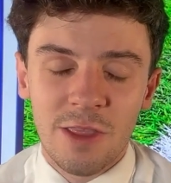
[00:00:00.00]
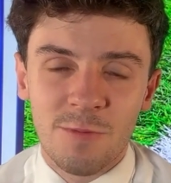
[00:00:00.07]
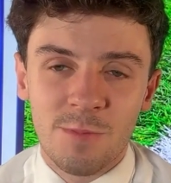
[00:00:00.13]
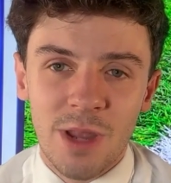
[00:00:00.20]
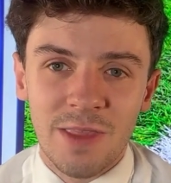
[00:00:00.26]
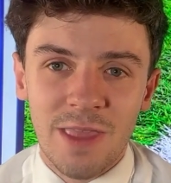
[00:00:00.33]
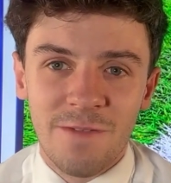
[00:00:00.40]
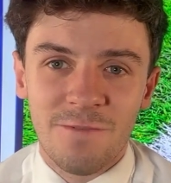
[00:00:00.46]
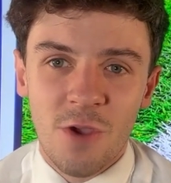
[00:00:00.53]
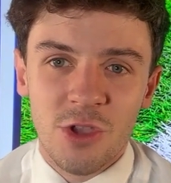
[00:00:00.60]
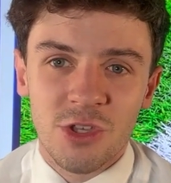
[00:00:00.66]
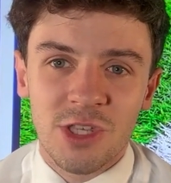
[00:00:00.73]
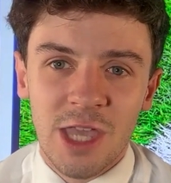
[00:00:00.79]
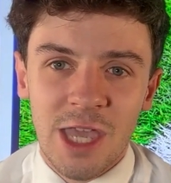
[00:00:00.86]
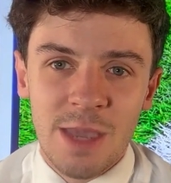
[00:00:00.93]
They've played their
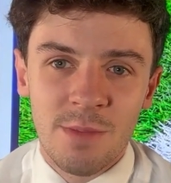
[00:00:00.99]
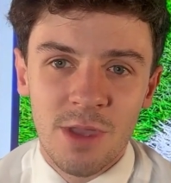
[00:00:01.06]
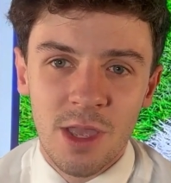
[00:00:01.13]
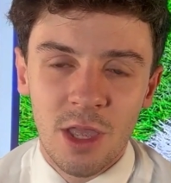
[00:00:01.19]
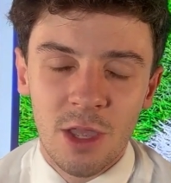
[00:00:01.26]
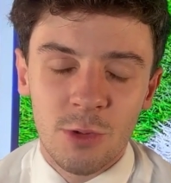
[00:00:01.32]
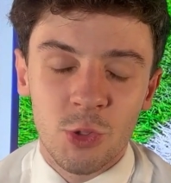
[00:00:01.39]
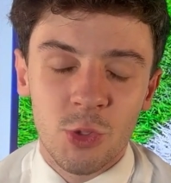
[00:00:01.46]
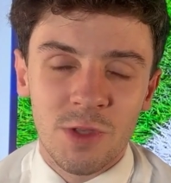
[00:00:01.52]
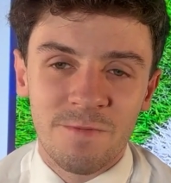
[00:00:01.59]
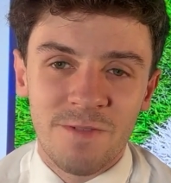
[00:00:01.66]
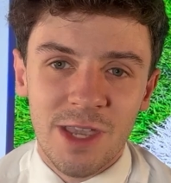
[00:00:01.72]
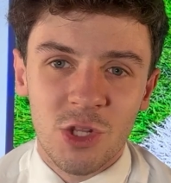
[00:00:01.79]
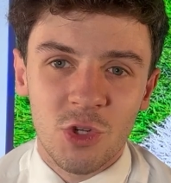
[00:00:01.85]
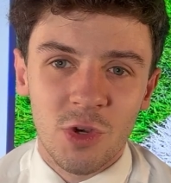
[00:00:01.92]
first game, which was a
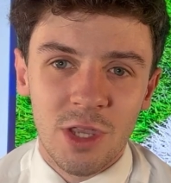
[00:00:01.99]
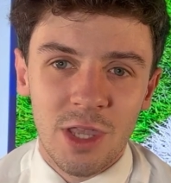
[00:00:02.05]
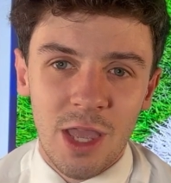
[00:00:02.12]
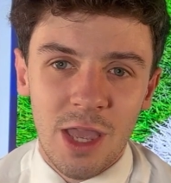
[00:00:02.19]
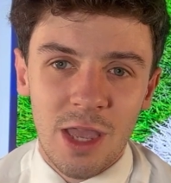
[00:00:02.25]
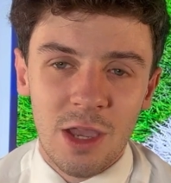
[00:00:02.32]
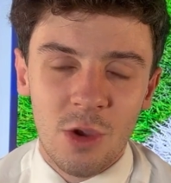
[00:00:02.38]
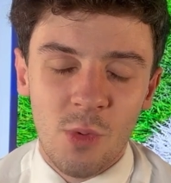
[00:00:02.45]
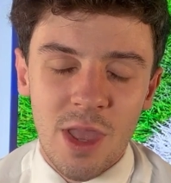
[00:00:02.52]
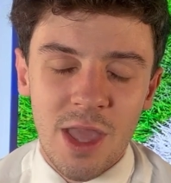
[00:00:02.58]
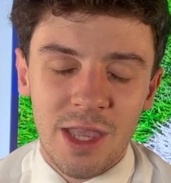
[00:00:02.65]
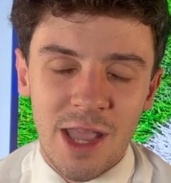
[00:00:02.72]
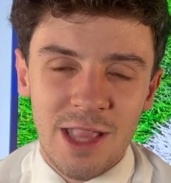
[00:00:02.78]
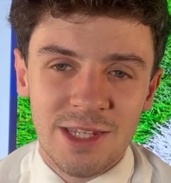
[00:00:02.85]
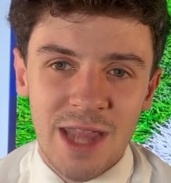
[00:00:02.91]
victory away
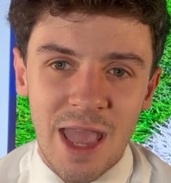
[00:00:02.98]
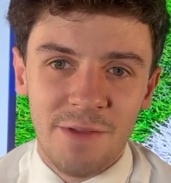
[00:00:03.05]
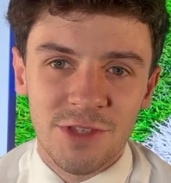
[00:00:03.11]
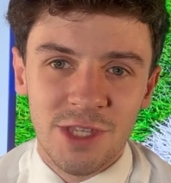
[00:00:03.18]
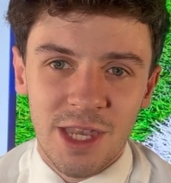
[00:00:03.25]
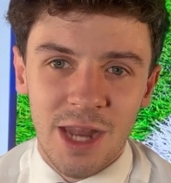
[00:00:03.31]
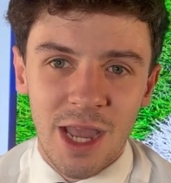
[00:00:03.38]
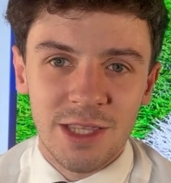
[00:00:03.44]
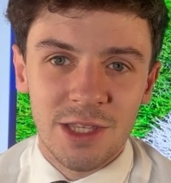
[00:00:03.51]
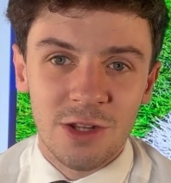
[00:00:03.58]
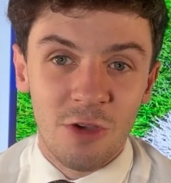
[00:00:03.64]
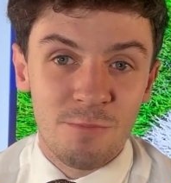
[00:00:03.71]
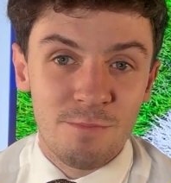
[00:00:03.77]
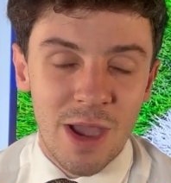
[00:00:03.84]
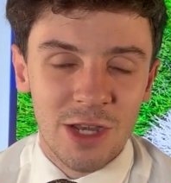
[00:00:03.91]
against FC United
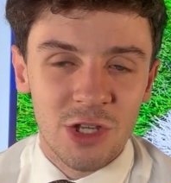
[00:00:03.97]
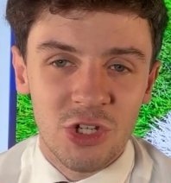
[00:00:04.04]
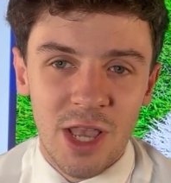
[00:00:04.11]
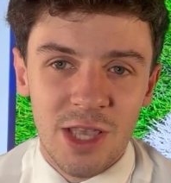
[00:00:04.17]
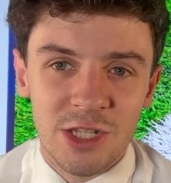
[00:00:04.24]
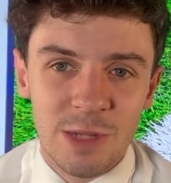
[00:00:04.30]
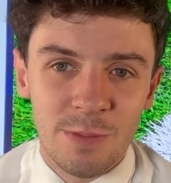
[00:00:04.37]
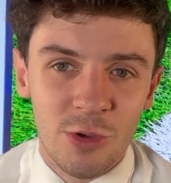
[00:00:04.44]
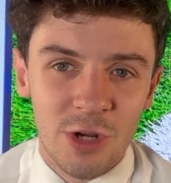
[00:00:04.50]
of Manchester.